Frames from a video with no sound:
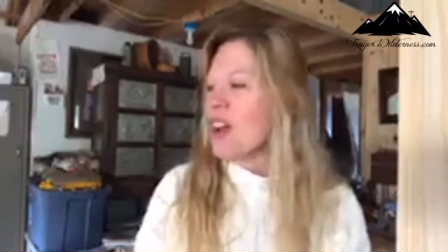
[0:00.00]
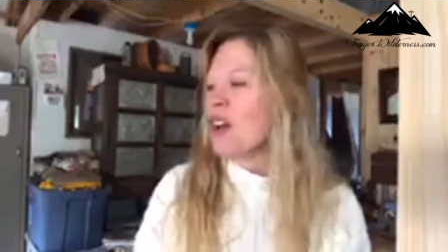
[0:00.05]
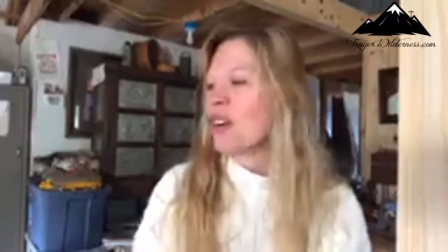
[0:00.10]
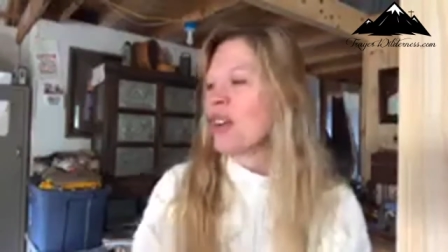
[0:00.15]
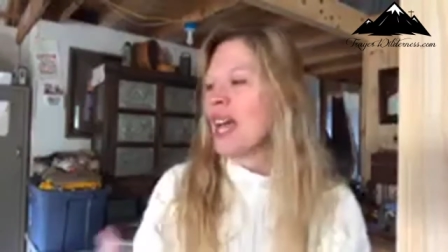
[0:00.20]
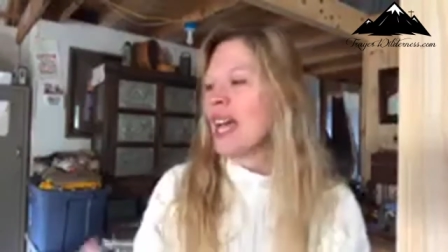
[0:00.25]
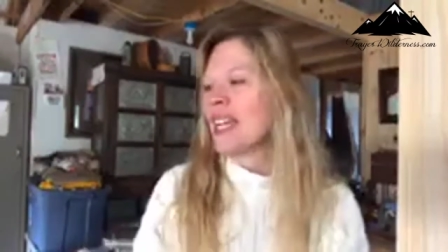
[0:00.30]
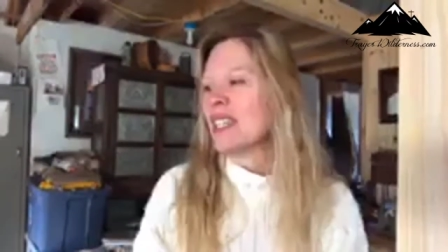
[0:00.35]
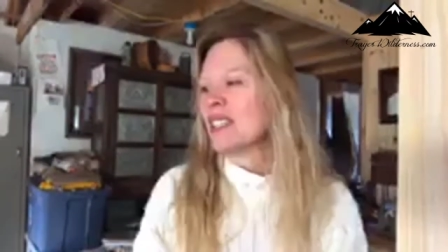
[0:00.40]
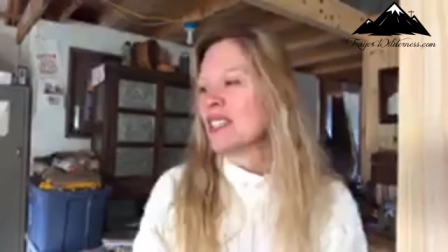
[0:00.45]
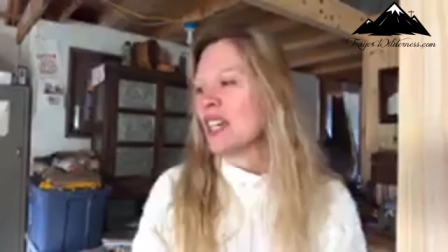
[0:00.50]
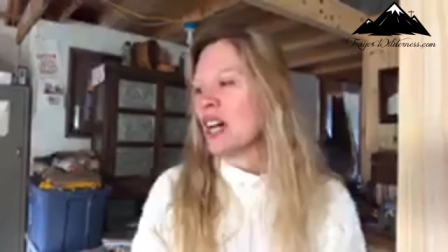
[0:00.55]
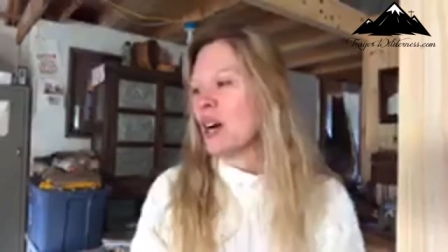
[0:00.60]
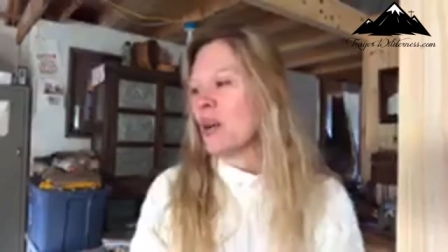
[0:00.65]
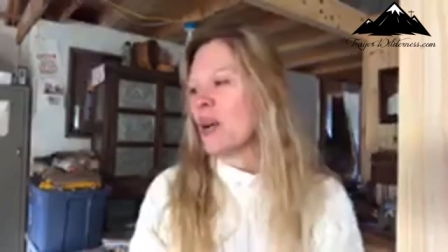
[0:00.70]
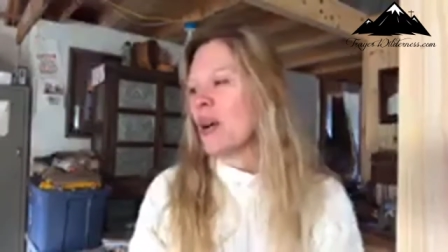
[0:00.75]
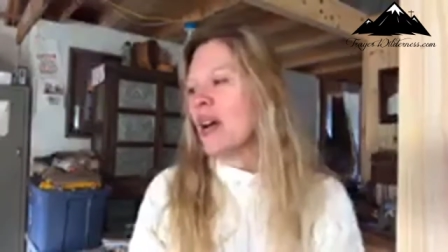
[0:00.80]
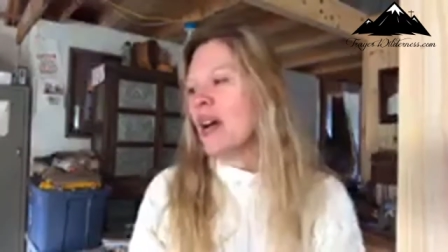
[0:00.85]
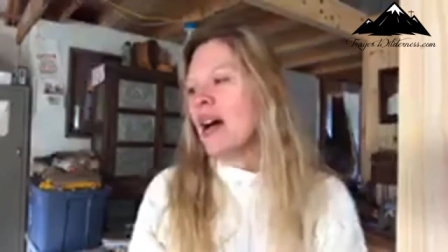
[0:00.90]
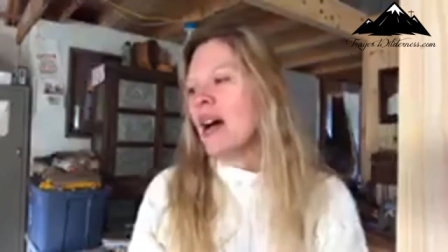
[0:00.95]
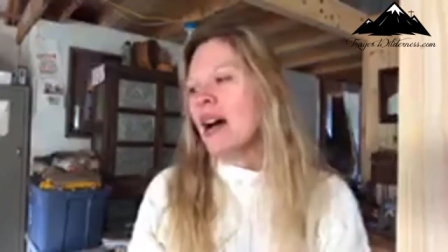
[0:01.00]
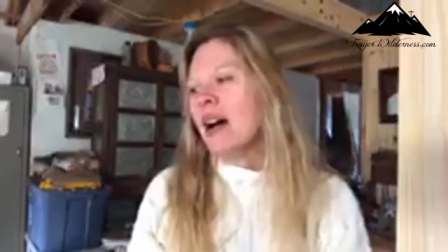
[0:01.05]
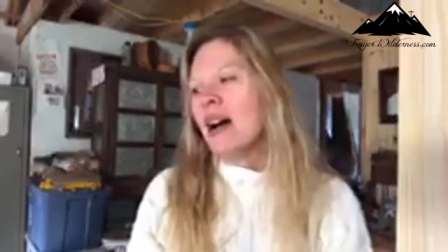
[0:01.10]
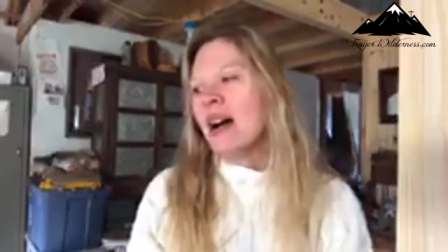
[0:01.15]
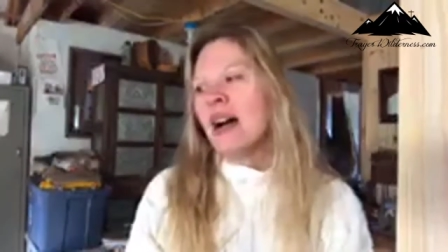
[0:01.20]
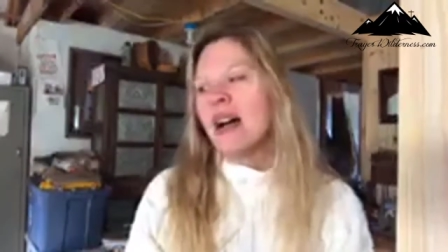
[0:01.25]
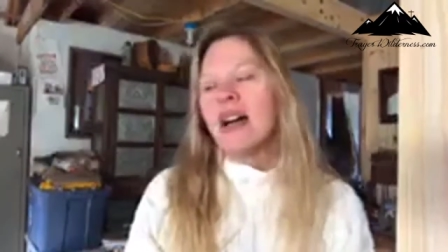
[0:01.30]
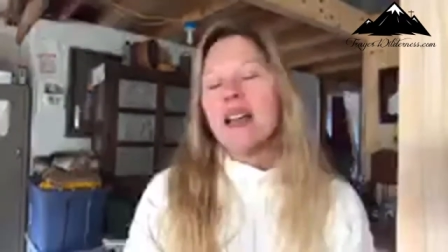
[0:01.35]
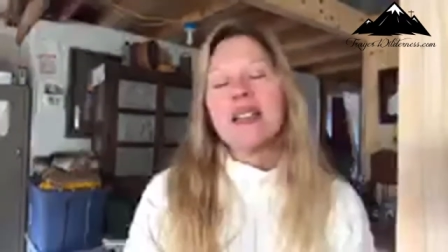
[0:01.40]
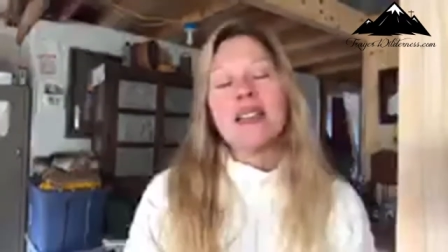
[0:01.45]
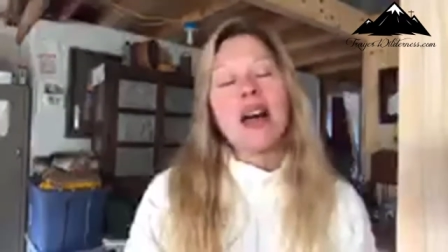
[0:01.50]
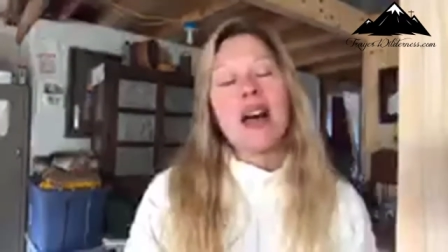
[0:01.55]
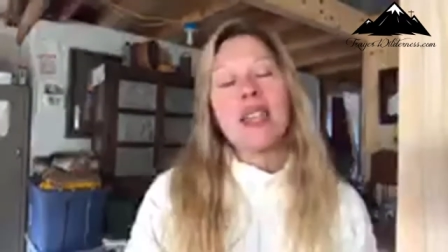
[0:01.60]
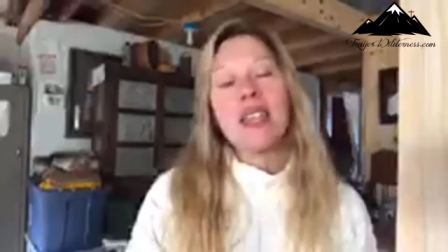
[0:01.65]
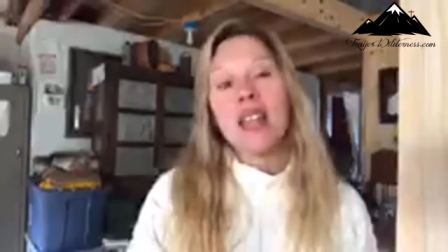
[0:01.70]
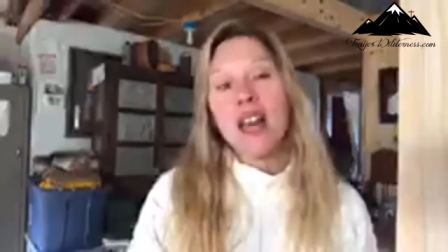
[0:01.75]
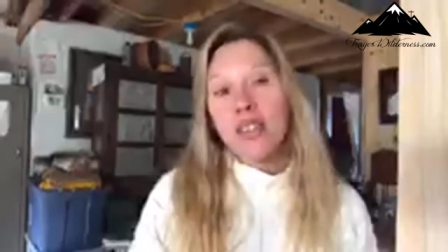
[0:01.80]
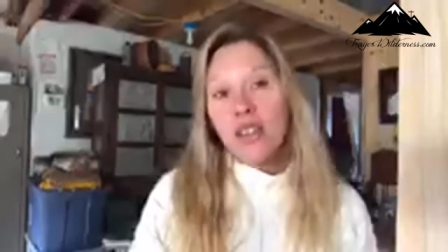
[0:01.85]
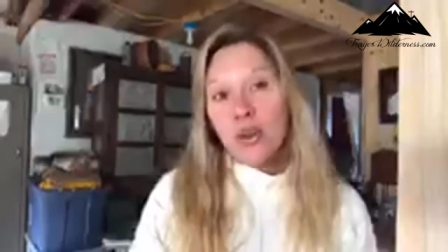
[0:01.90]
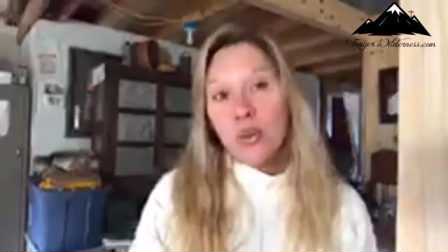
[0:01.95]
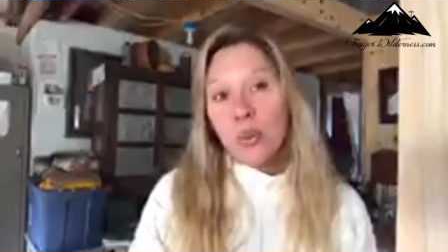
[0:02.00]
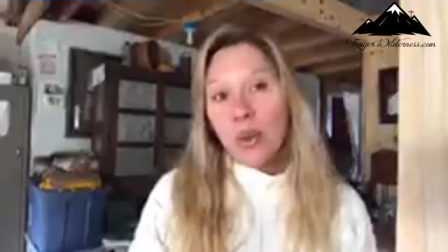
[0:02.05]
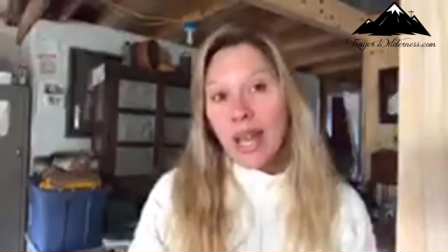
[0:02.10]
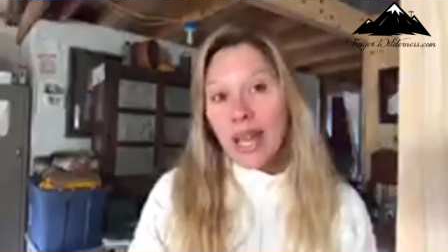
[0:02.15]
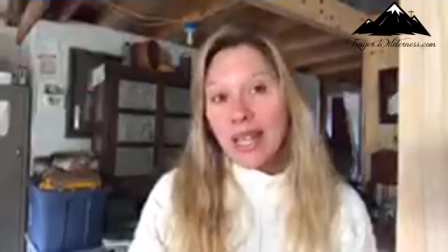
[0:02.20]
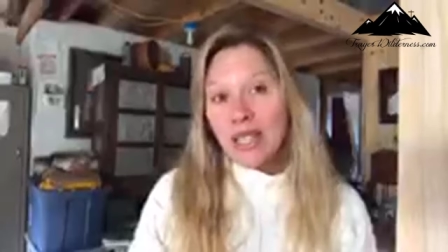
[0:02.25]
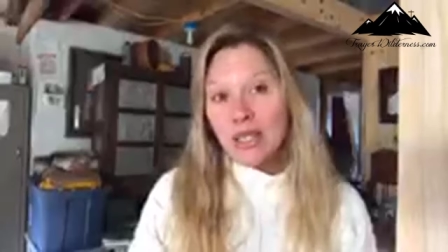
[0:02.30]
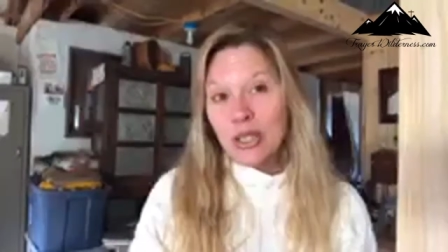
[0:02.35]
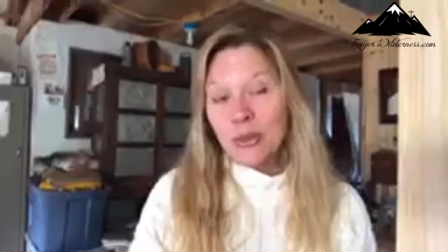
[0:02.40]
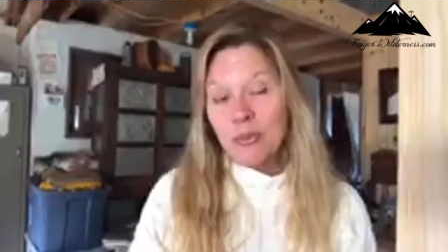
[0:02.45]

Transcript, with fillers: Okay, so another way